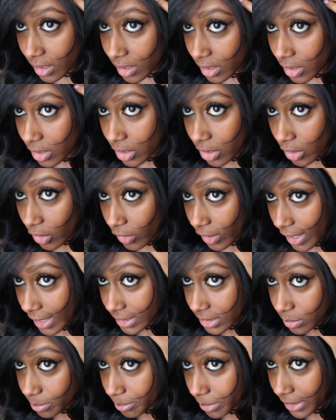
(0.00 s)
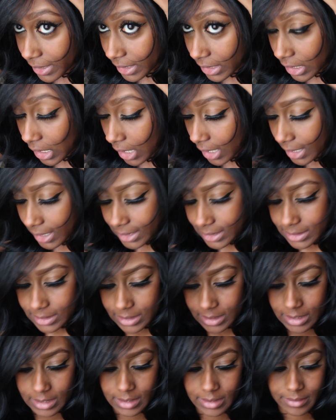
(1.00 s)
you know, it has big knots,
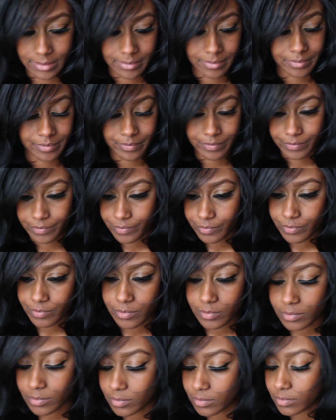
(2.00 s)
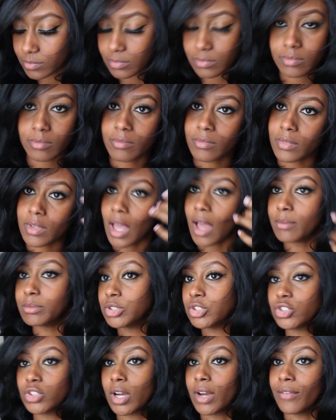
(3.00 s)
and I'm
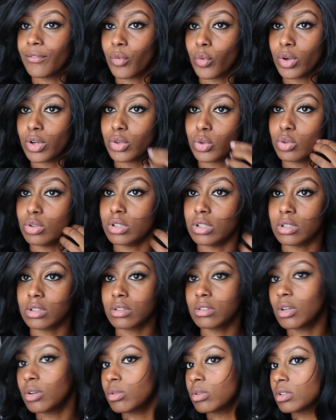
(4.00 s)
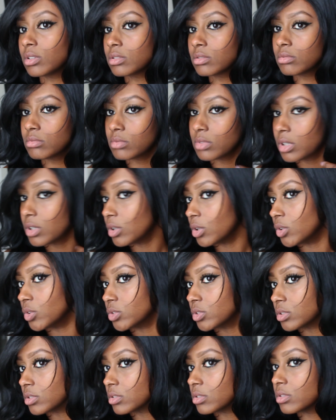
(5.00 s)
just trying for a new look. Okay.
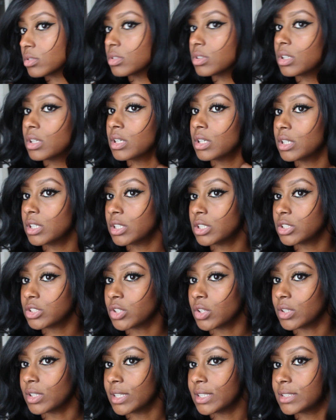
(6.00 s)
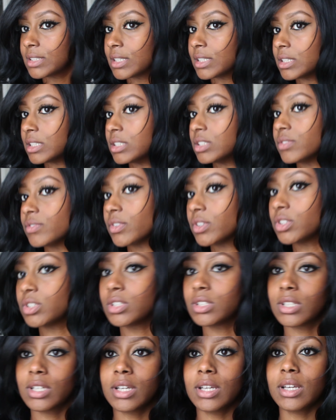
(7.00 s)
So let's get this
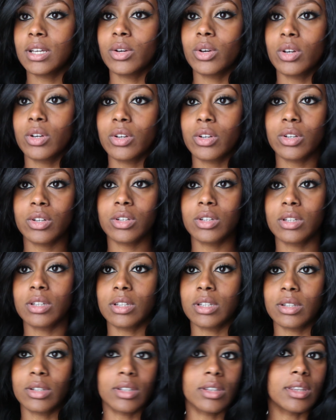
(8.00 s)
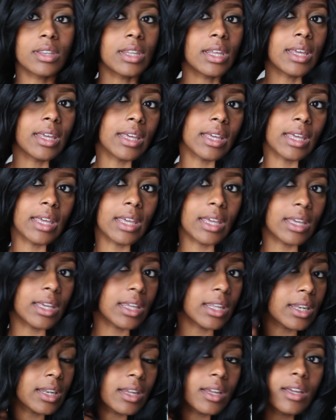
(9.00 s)
first thing in.